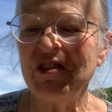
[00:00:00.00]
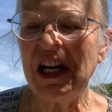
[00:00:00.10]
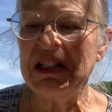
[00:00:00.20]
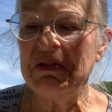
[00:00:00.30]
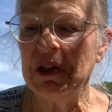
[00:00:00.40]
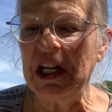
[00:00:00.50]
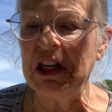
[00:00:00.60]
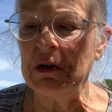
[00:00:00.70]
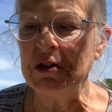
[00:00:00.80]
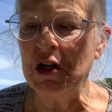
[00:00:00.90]
God didn't want
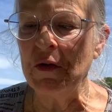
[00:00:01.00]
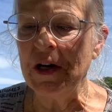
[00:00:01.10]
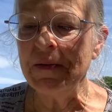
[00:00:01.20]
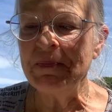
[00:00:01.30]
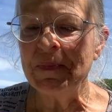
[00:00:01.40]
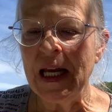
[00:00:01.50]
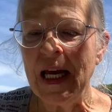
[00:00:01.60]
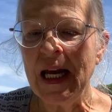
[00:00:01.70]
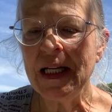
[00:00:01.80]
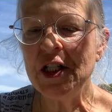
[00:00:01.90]
to kill Jonah.
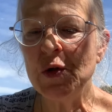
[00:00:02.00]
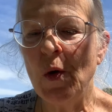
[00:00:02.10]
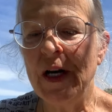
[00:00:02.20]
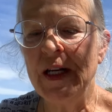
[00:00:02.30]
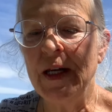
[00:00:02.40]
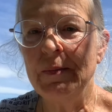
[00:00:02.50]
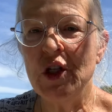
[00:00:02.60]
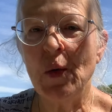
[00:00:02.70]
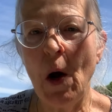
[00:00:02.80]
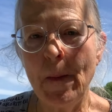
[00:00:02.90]
He just wanted him
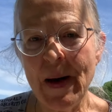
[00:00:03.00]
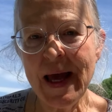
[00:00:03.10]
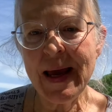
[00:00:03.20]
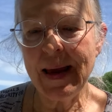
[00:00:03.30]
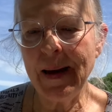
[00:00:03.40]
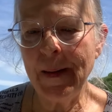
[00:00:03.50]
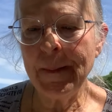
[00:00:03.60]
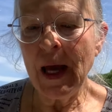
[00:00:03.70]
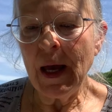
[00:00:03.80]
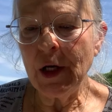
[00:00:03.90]
to obey
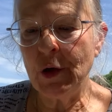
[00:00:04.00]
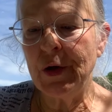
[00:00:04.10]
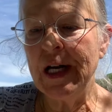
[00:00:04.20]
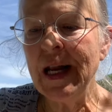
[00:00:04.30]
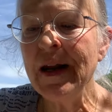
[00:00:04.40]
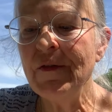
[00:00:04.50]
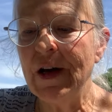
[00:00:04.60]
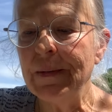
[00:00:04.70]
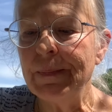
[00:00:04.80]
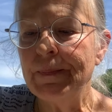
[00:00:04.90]
him and go to
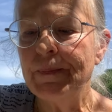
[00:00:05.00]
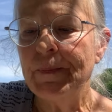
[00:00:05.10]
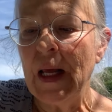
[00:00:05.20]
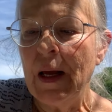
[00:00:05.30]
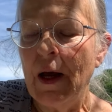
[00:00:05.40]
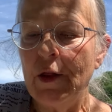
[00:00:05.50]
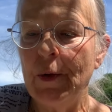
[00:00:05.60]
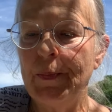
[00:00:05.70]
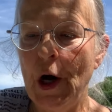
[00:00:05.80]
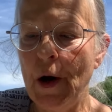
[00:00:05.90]
Nineveh.
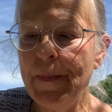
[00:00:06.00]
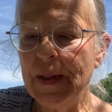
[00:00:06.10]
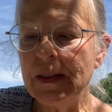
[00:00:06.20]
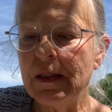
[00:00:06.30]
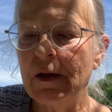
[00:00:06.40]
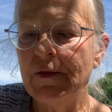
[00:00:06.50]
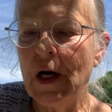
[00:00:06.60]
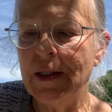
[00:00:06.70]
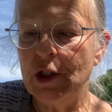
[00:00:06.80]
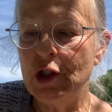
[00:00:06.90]
The purpose of
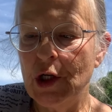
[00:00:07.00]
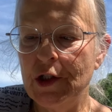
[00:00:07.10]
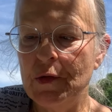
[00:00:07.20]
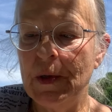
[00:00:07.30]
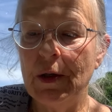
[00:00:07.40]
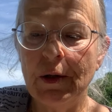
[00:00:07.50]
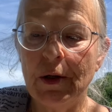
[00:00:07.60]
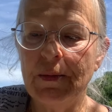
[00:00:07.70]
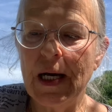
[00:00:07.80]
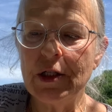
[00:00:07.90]
God's judgment or
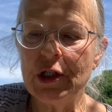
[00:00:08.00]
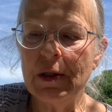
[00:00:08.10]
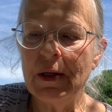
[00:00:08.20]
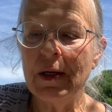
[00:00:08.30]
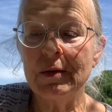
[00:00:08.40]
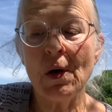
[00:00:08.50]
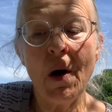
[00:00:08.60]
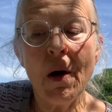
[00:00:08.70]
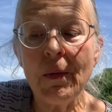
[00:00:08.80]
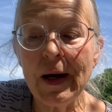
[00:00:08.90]
correction is
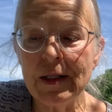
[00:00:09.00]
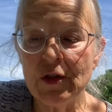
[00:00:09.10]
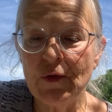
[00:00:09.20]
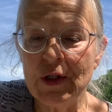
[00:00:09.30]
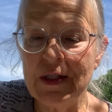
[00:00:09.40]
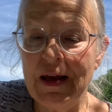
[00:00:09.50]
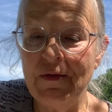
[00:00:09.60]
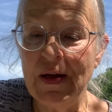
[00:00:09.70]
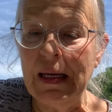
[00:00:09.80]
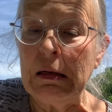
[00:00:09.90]
always for
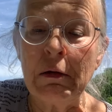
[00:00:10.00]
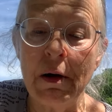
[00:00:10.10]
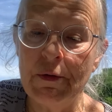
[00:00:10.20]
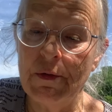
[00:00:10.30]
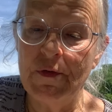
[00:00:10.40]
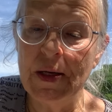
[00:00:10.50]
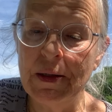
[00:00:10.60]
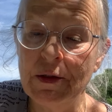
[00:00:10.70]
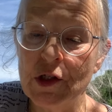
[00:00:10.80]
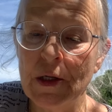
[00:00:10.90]
saving, not
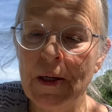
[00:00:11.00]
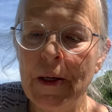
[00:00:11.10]
revenge.